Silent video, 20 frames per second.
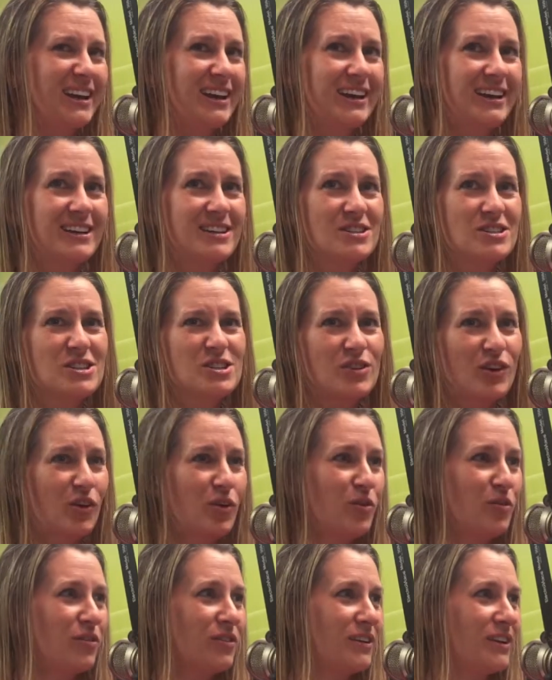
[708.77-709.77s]
and it's just
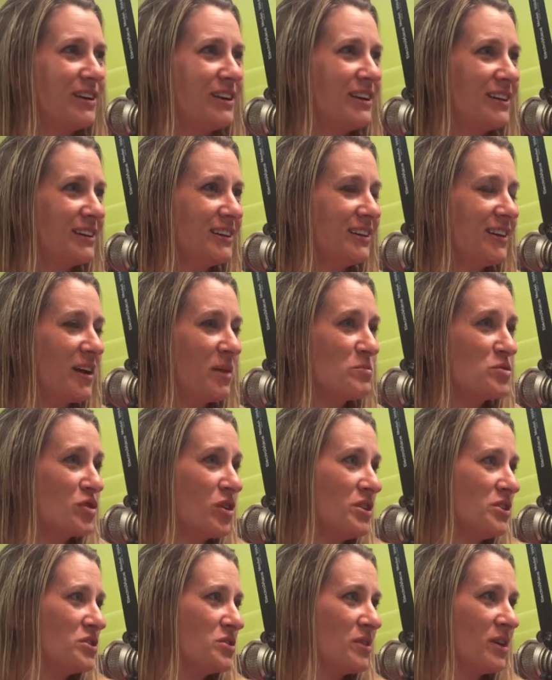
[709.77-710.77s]
earthy, and I'm
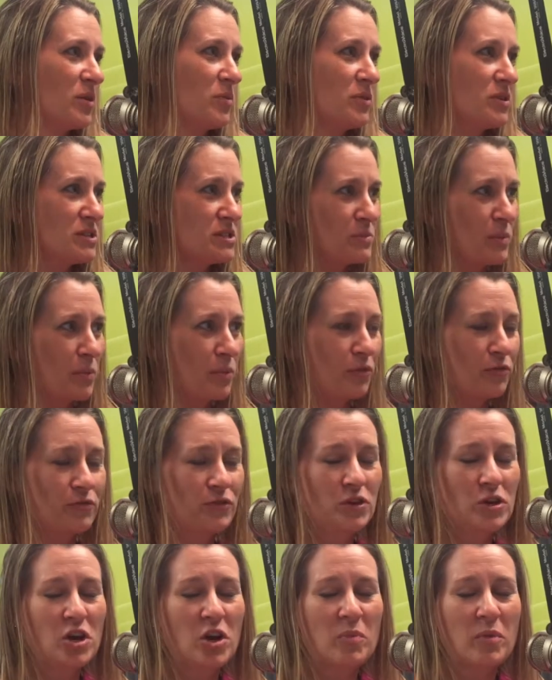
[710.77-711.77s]
drawn to it. I wear it as my
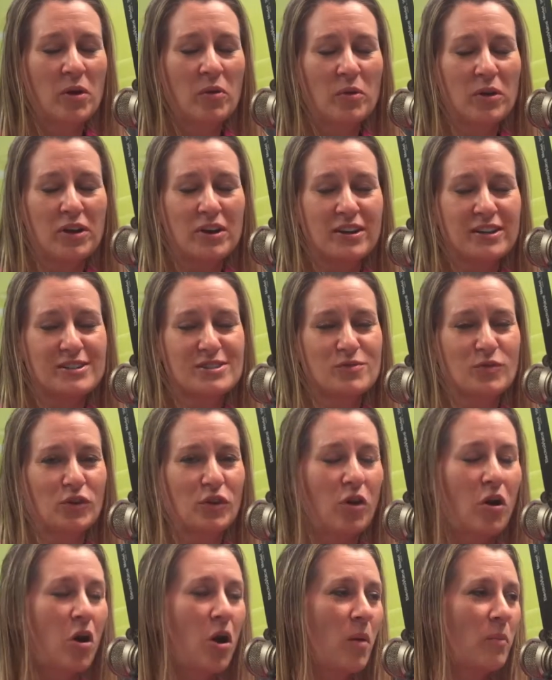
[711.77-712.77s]
perfume. I wear it just for
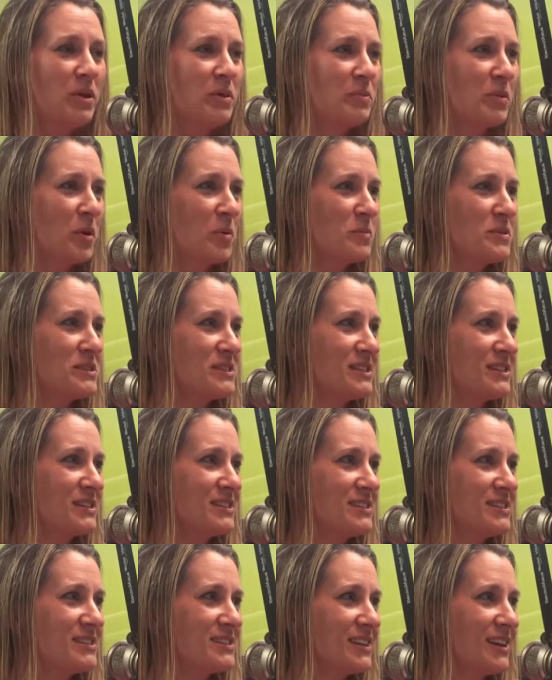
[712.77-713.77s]
calming
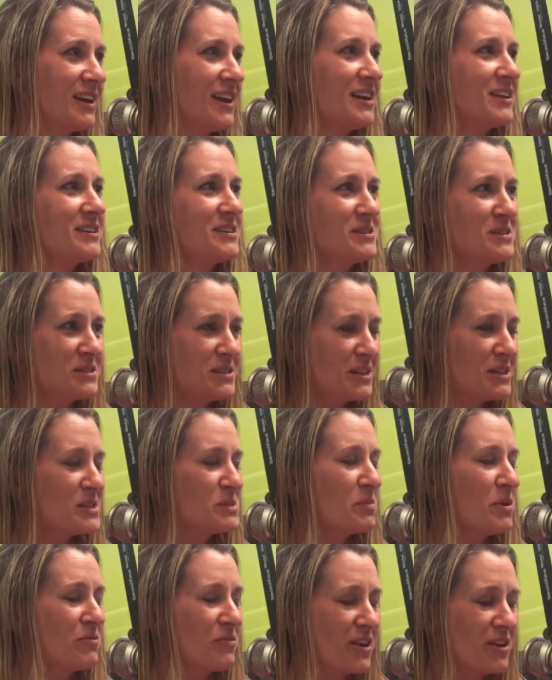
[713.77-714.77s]
purposes, and
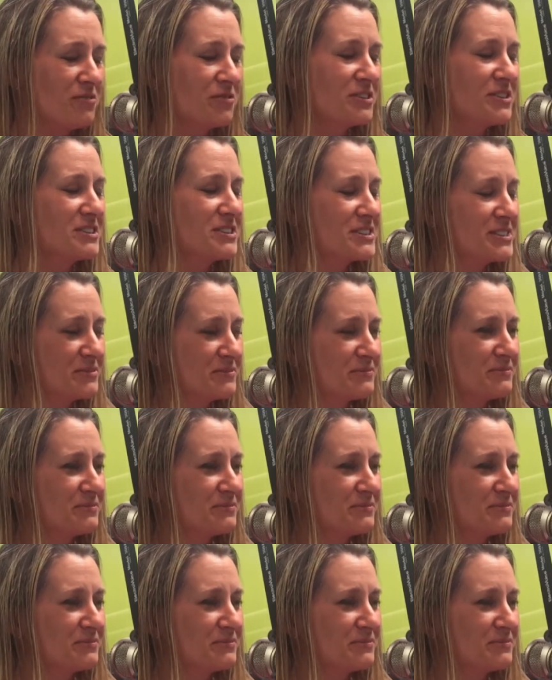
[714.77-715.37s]
it's my favorite.